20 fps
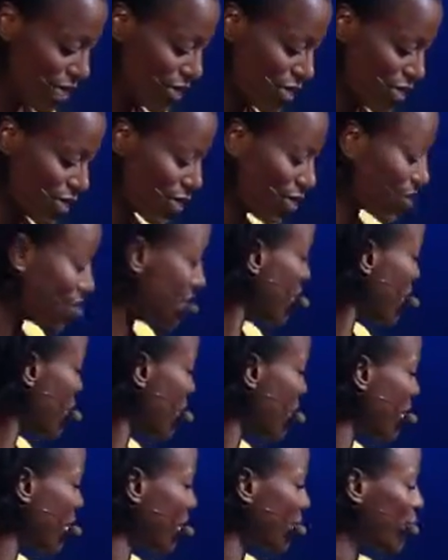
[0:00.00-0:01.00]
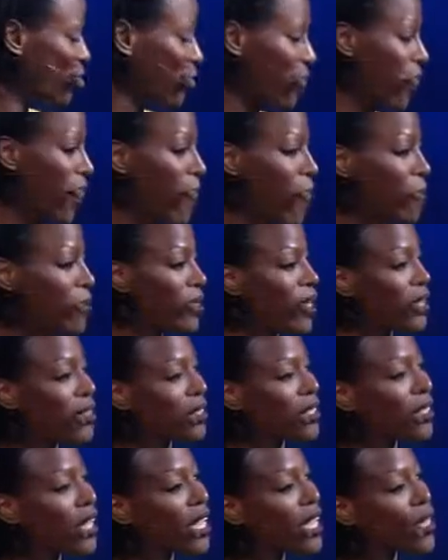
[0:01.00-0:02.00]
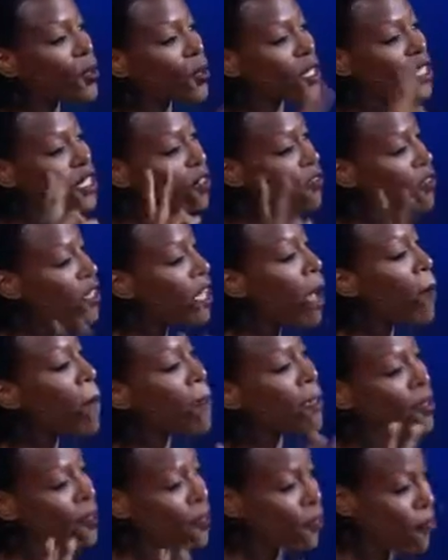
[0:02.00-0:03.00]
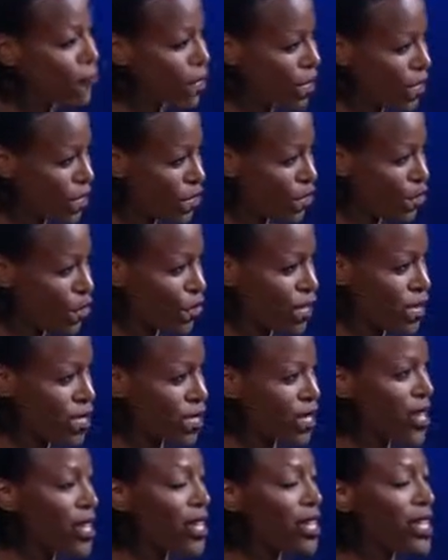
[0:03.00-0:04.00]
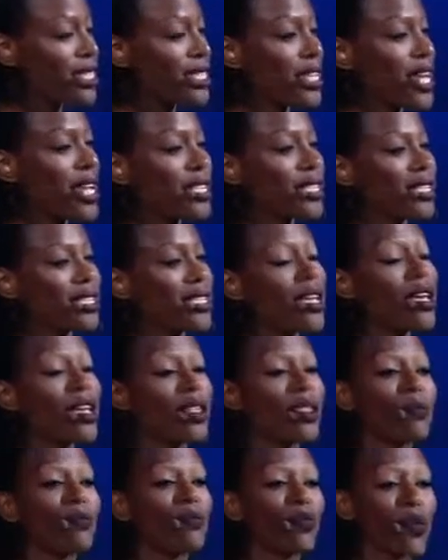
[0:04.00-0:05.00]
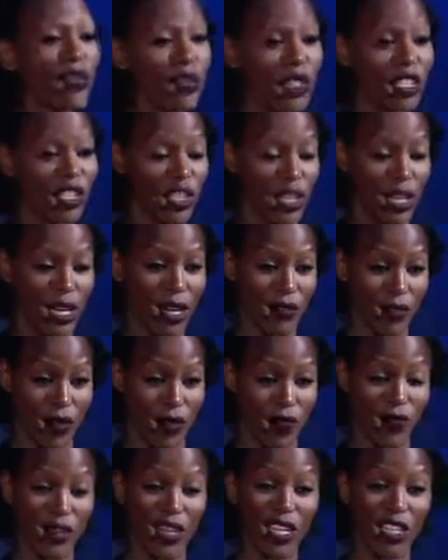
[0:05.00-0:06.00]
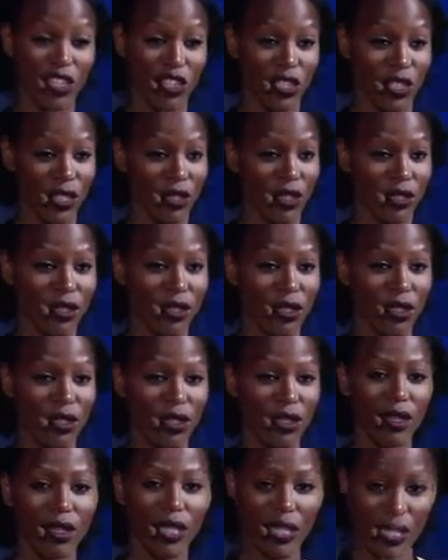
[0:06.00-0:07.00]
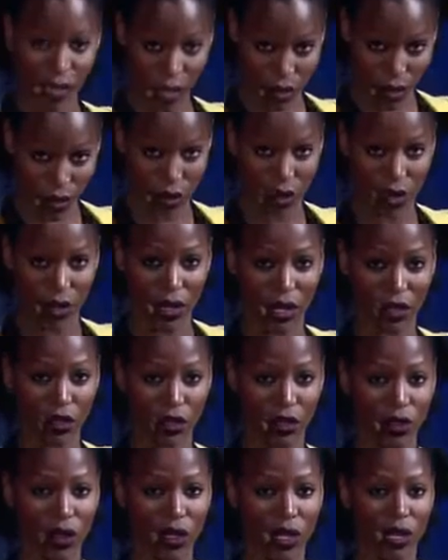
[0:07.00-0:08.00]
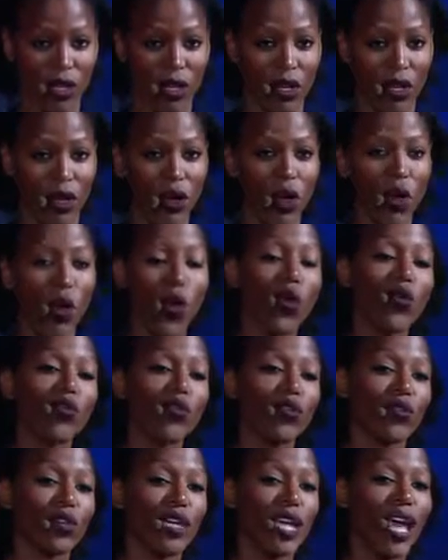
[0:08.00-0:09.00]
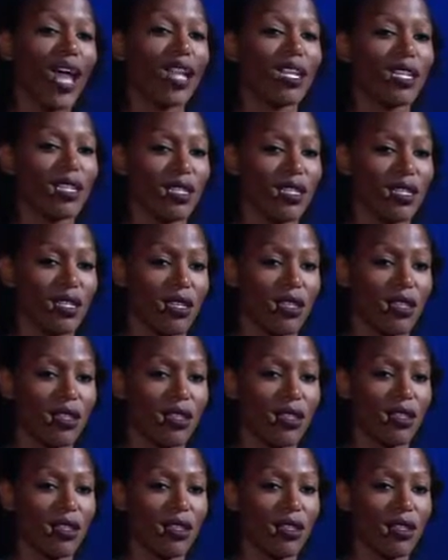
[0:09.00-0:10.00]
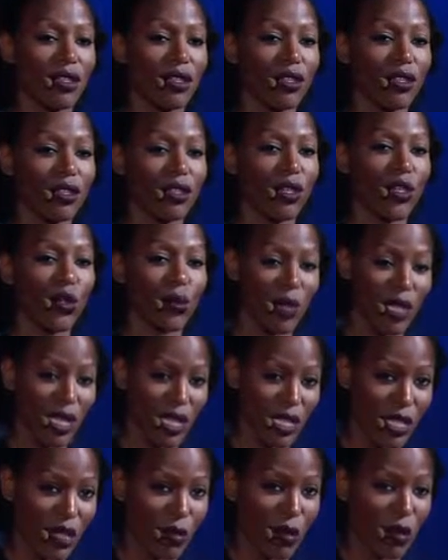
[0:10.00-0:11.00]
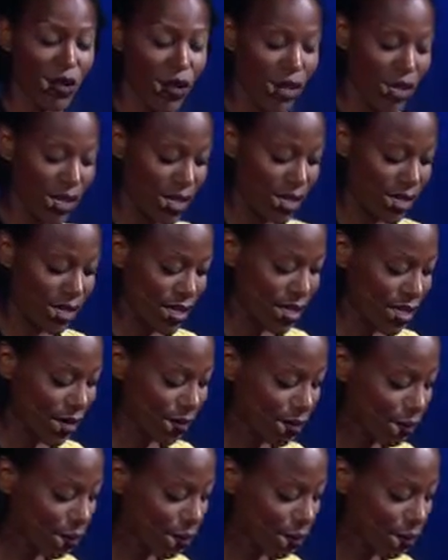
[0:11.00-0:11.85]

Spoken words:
into the limiting trap that the language of coming from countries sets, the privileging of a fiction, the singular country, over reality, human experience.